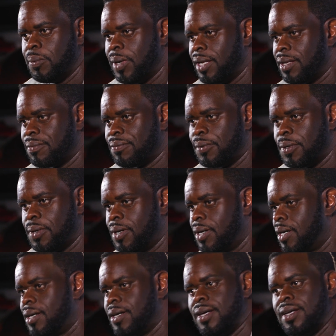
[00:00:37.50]
waiting
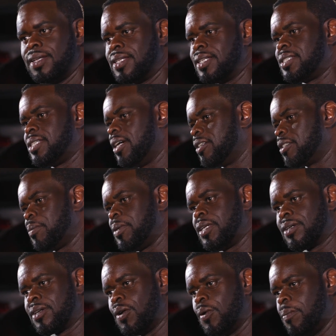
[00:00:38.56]
for the
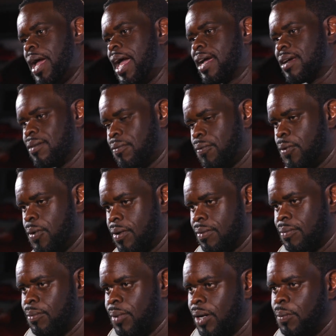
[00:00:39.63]
salesman to go back and
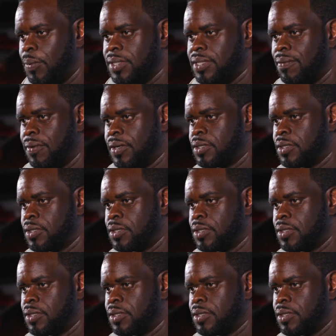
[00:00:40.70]
forth. Well, with the